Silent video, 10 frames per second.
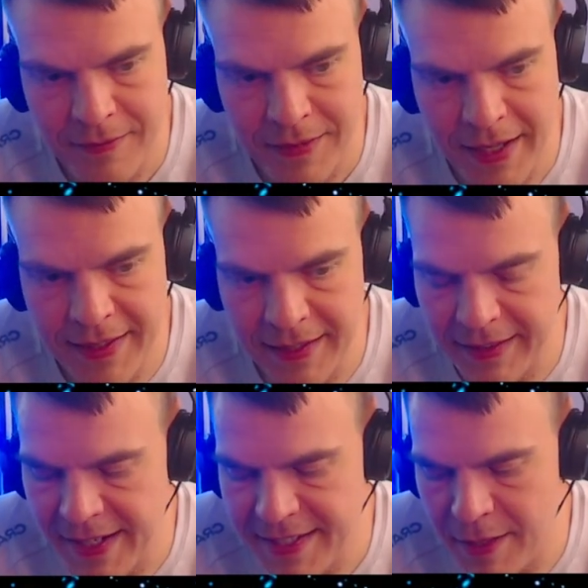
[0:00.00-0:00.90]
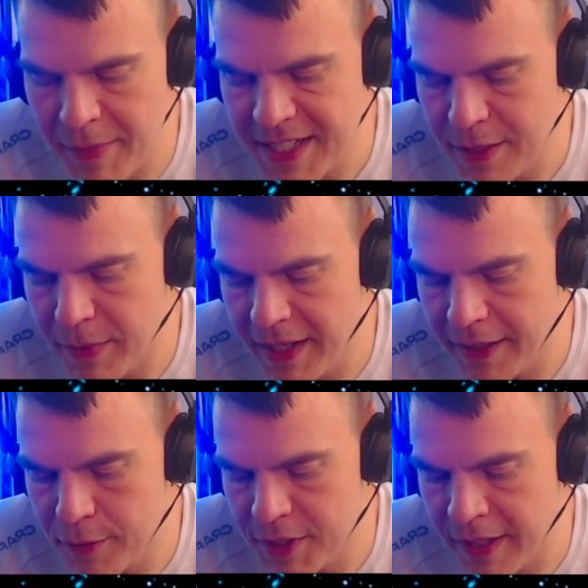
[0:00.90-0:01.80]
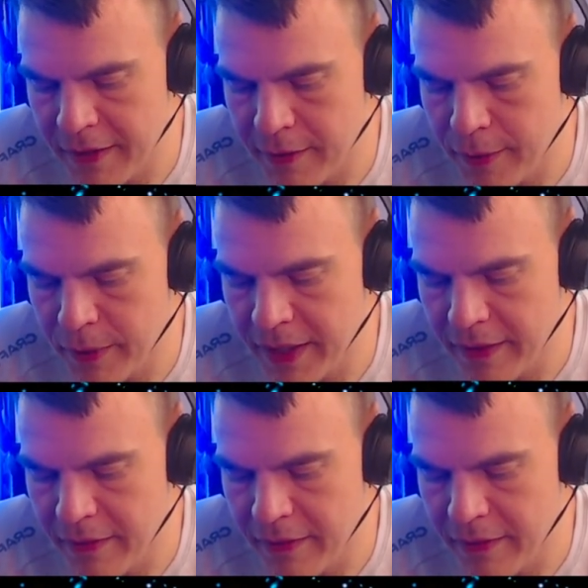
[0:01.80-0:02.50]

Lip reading: I think that's the best way to start doing